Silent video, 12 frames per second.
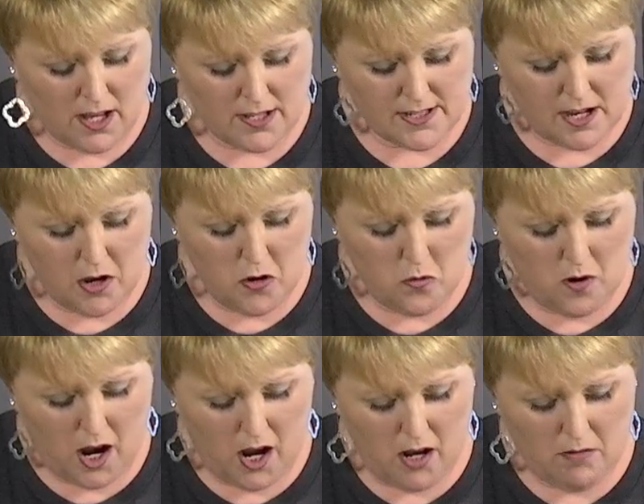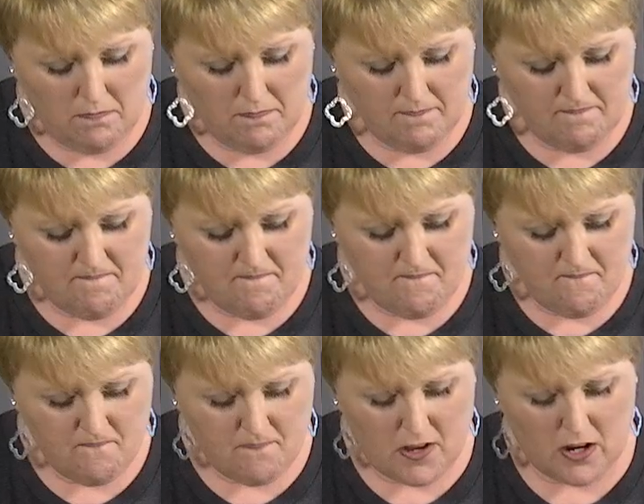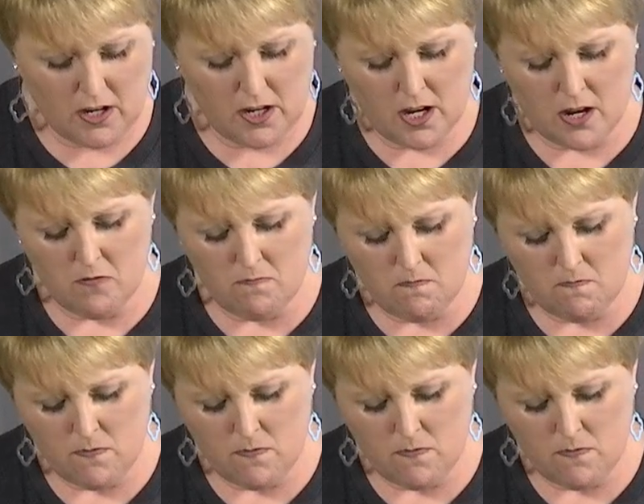So there you go.